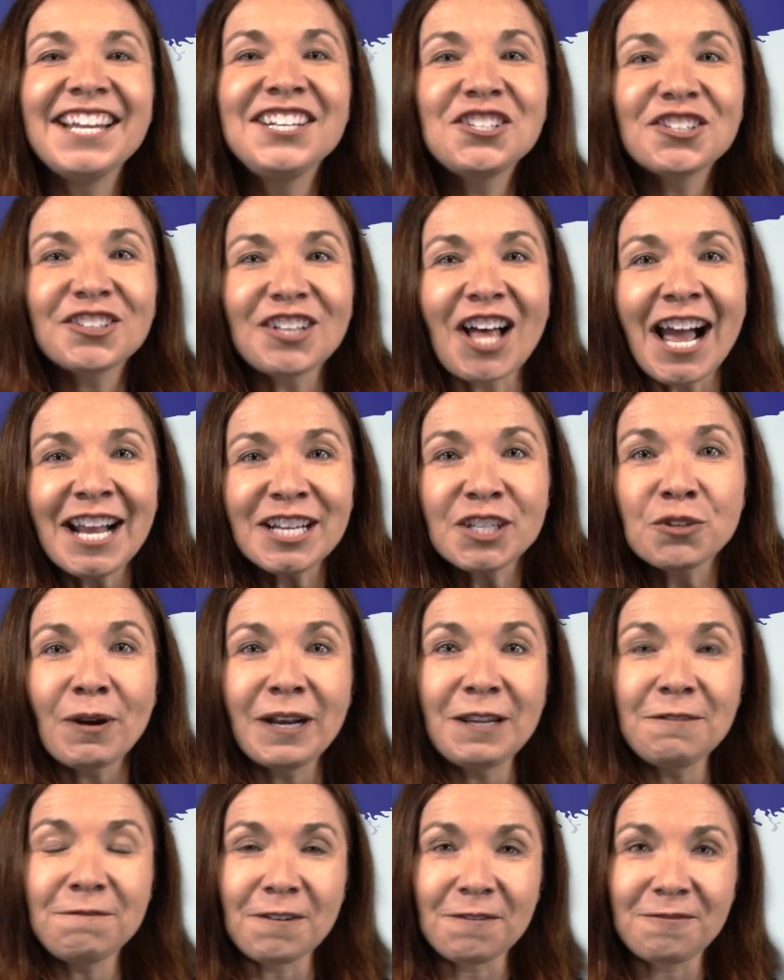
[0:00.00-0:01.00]
In July
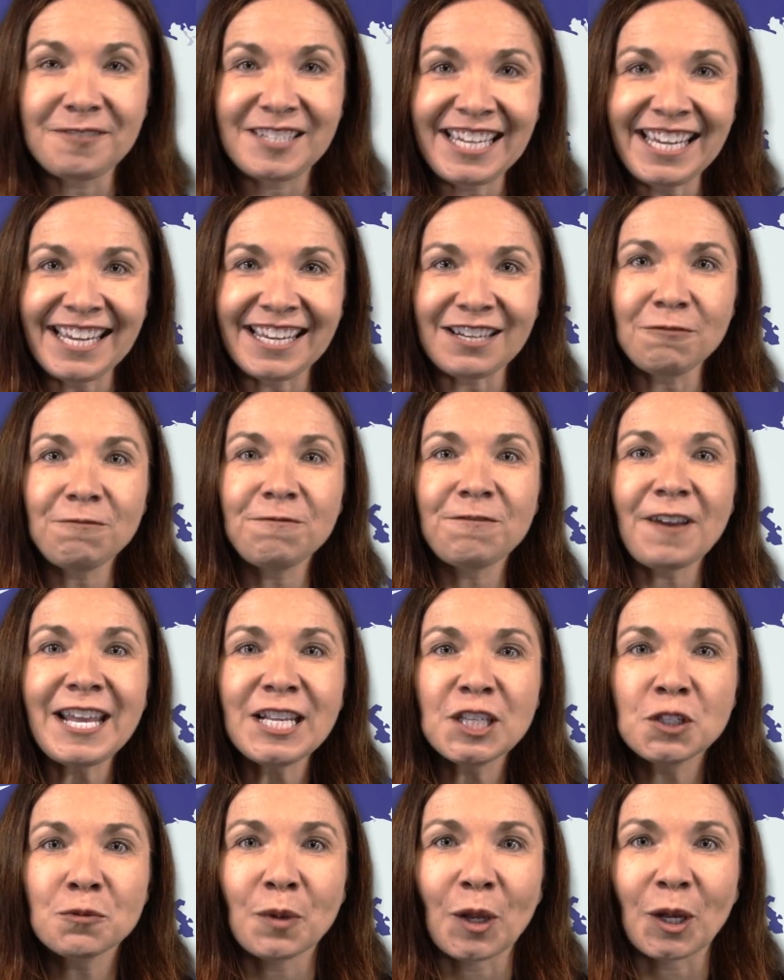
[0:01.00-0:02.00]
2015,
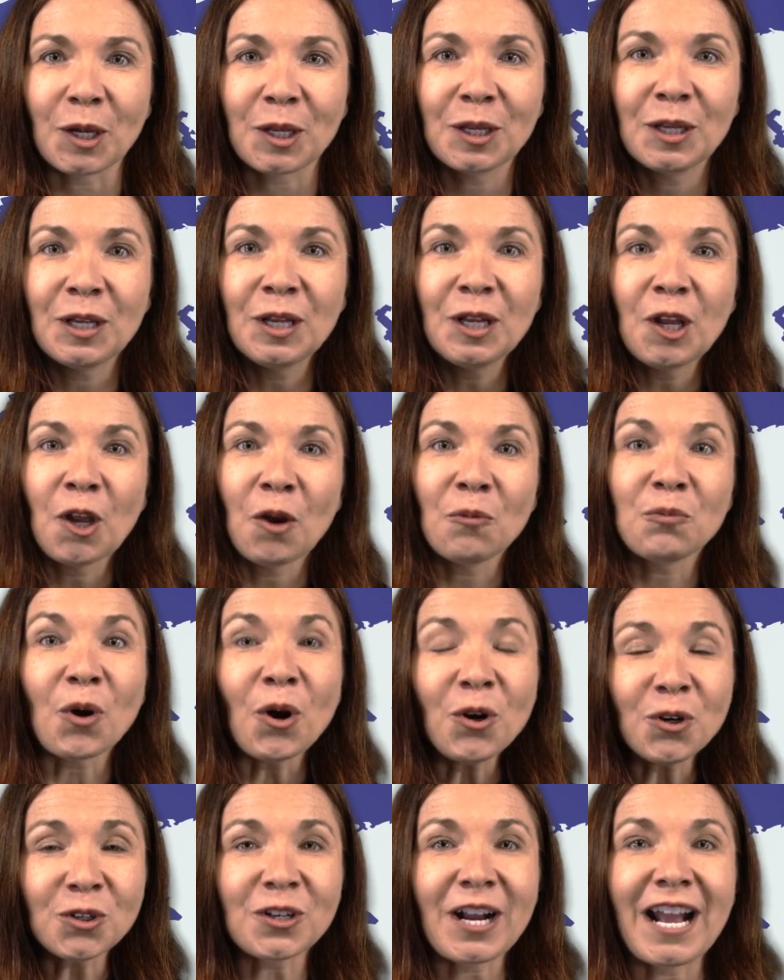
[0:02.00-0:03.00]
Facebook
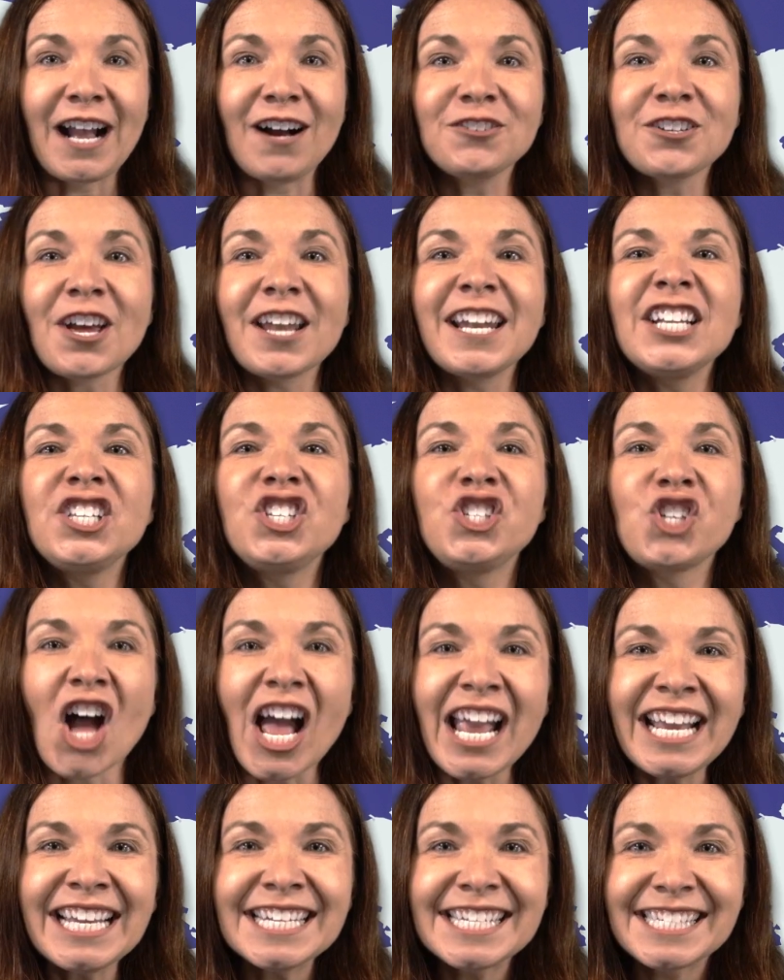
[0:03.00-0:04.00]
broke ground on a
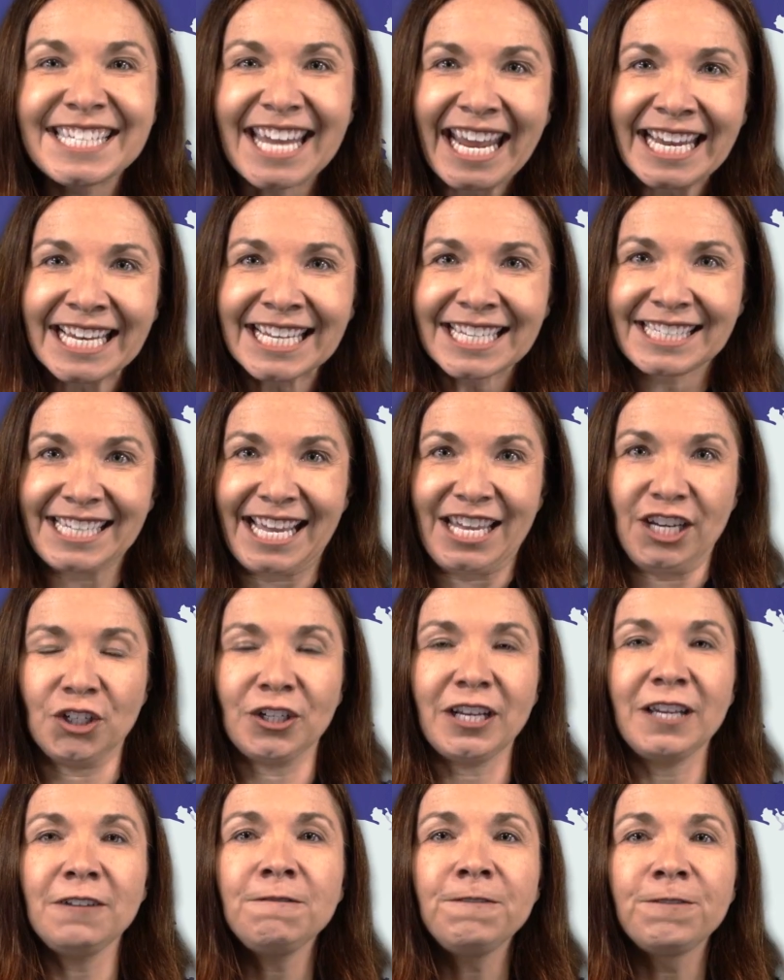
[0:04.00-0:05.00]
giant data
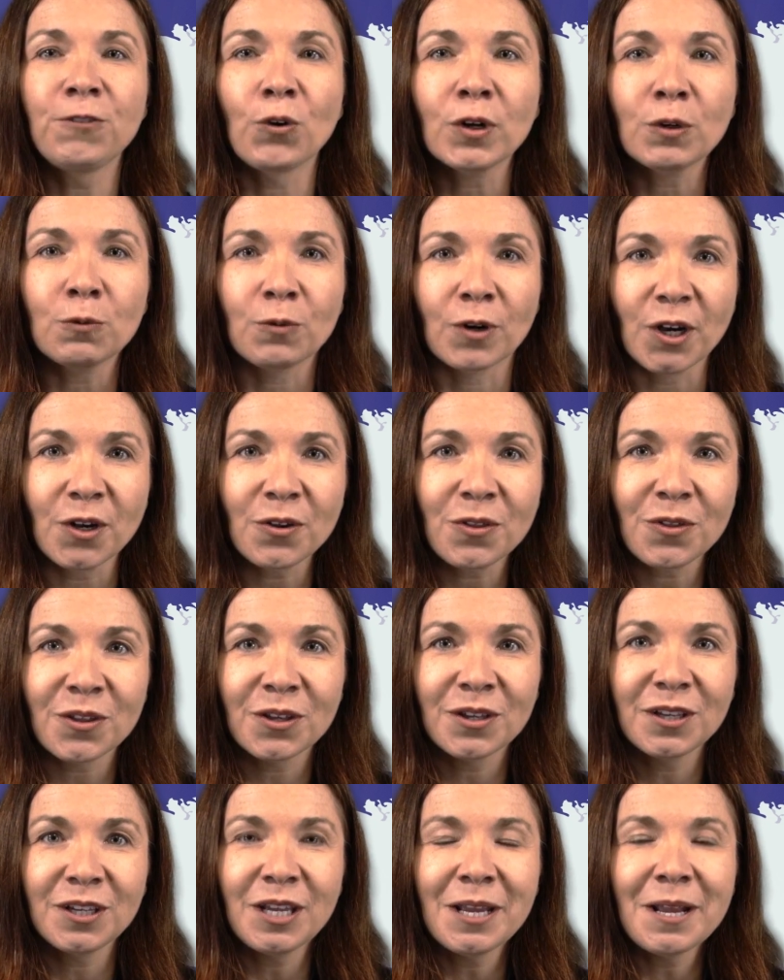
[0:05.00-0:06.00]
center in Fort Worth
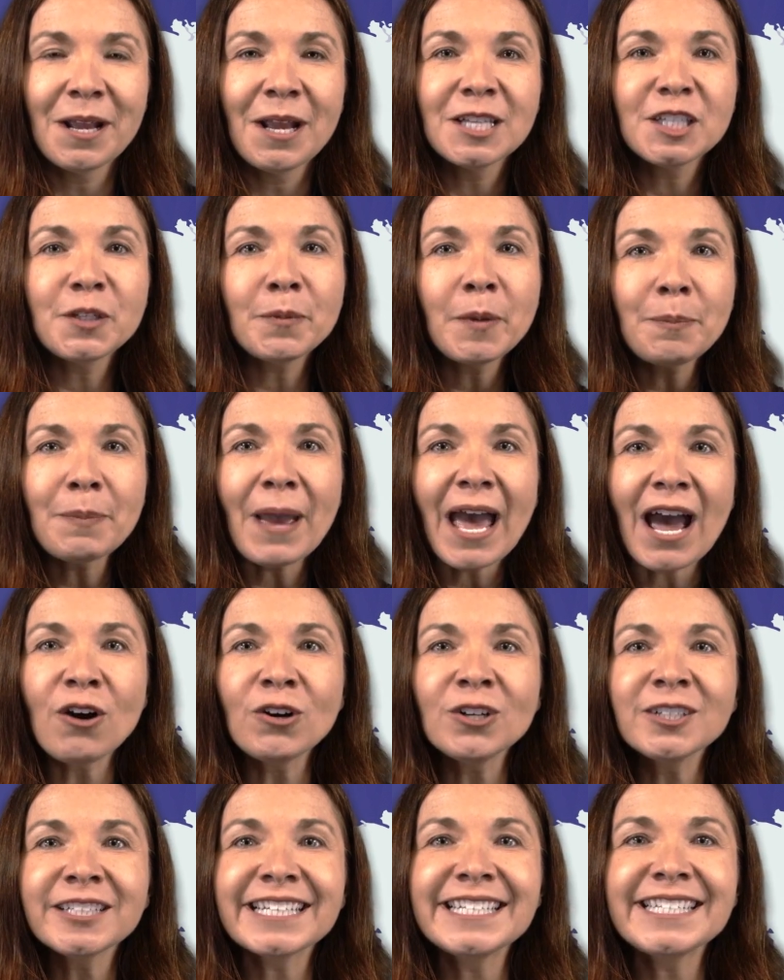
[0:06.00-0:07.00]
to be
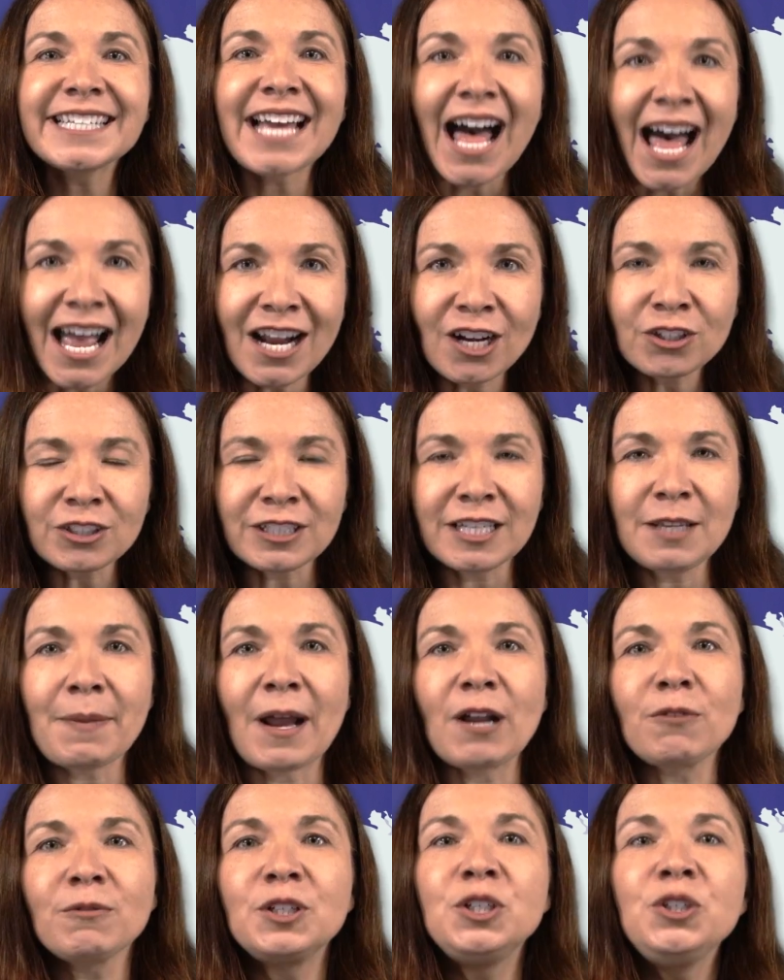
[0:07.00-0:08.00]
powered entirely
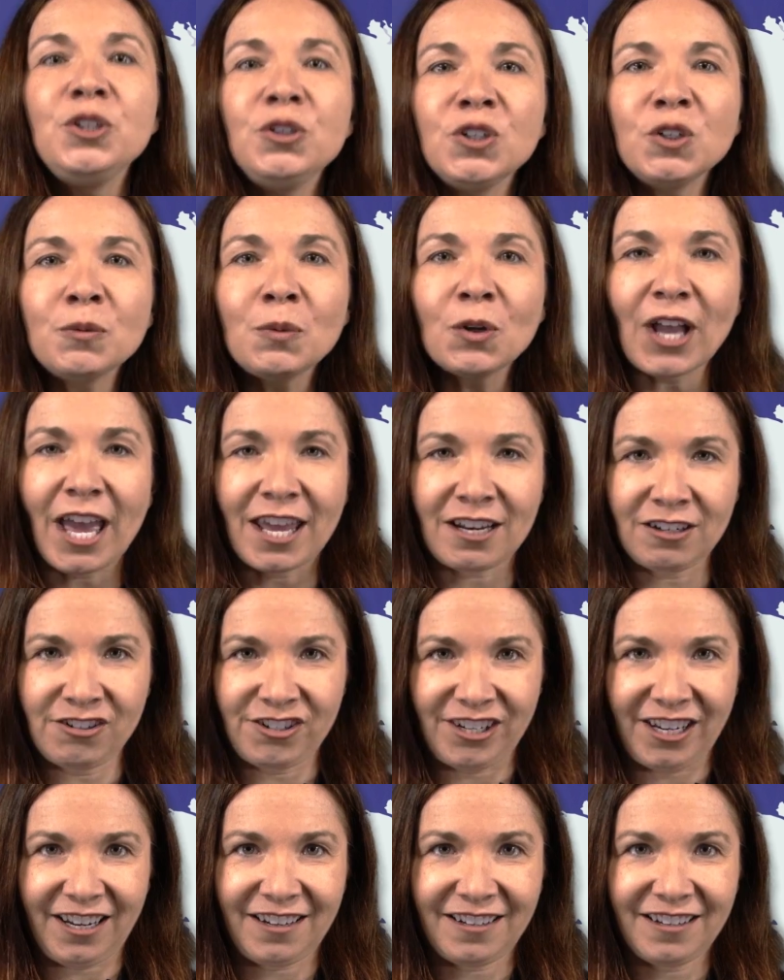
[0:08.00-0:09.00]
by renewable
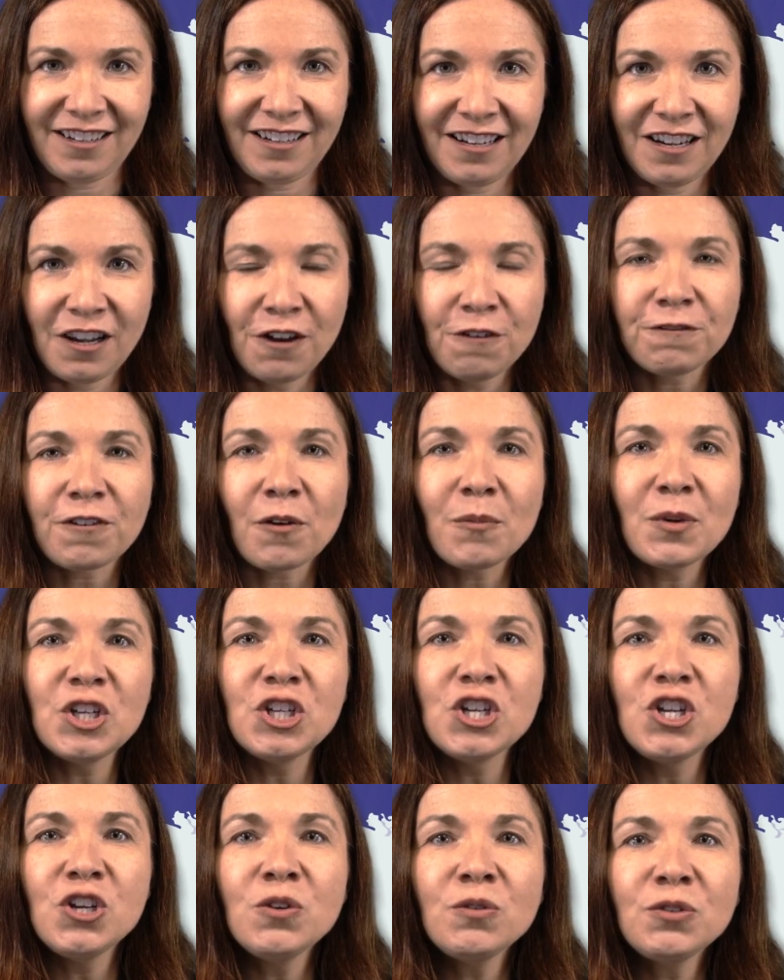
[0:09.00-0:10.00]
energy from a
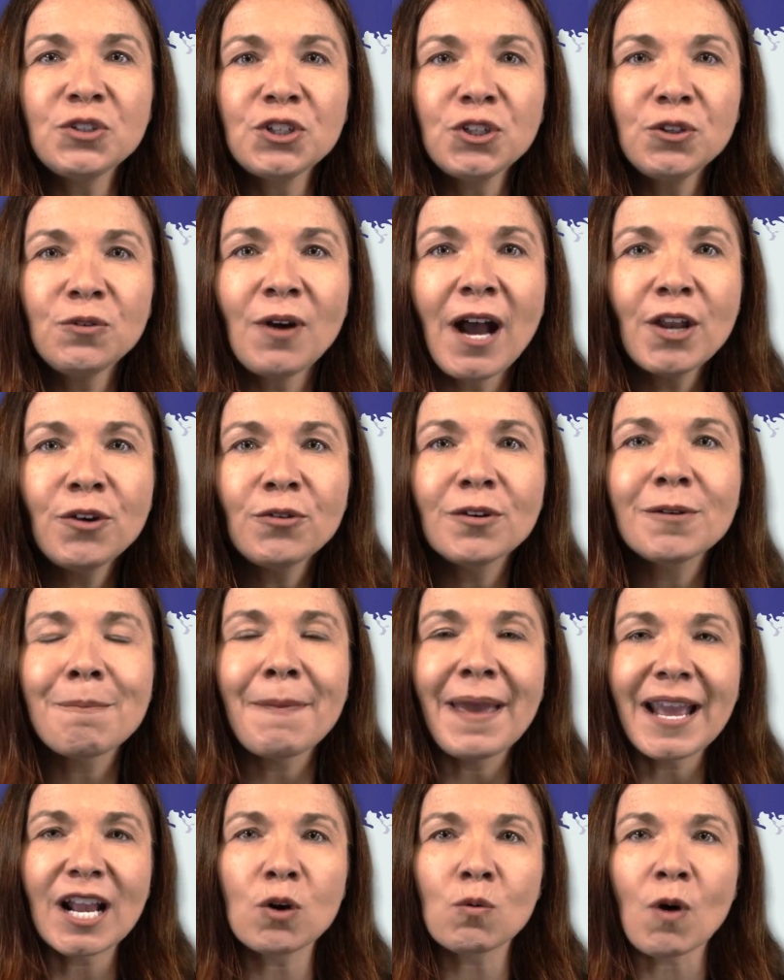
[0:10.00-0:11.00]
new 200
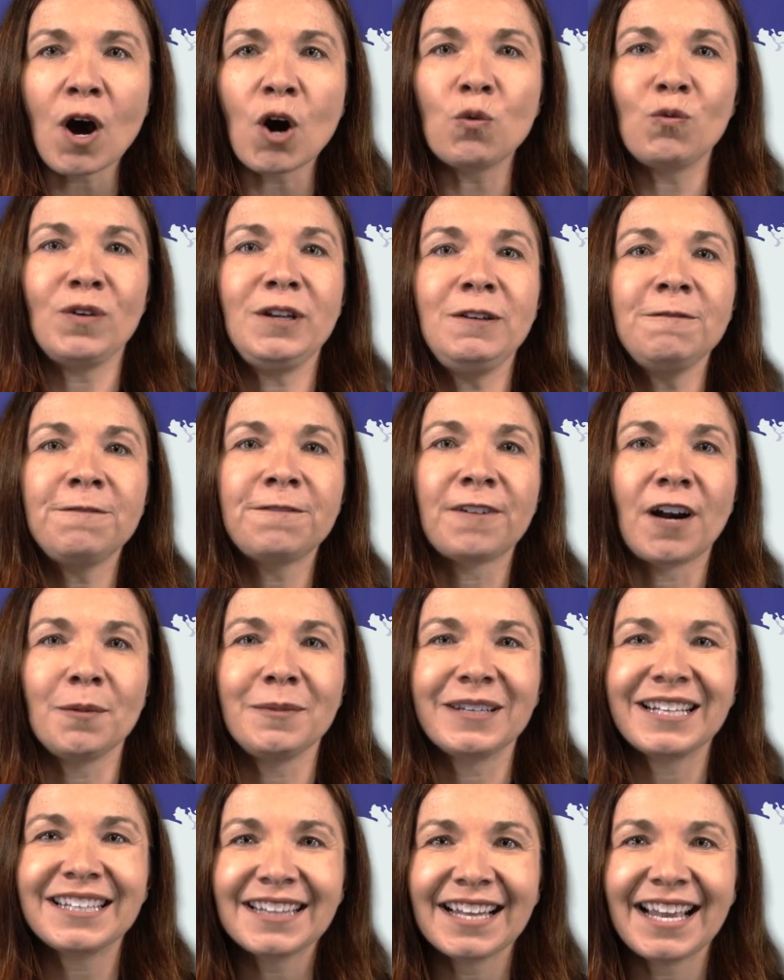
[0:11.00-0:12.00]
megawatt wind
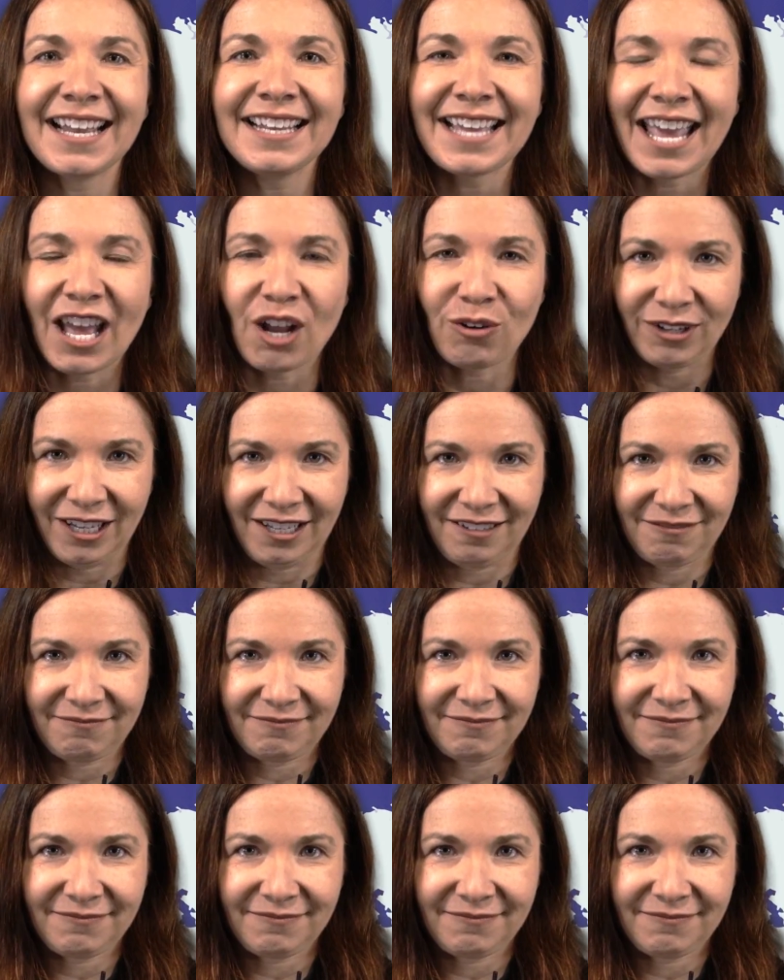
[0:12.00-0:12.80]
farm in Clay County.